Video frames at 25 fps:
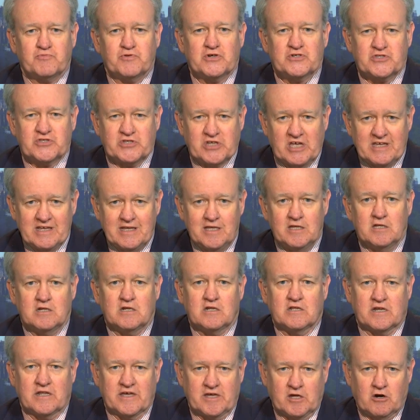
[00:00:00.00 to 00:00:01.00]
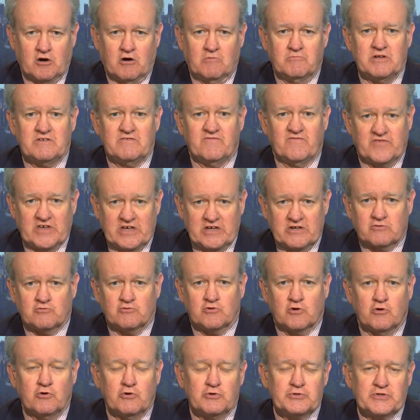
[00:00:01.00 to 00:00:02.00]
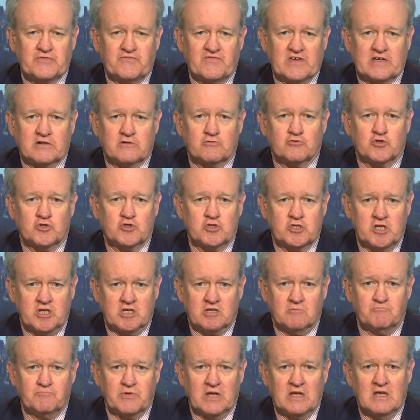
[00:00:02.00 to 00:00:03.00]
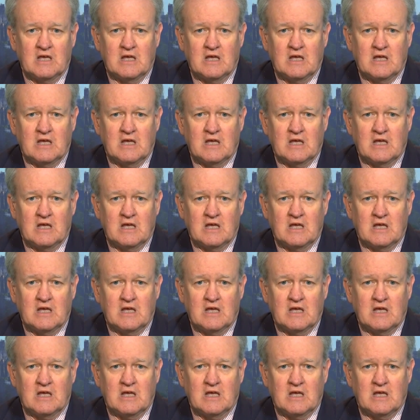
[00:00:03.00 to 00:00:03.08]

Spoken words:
particularly common, feral goats, feral sheep.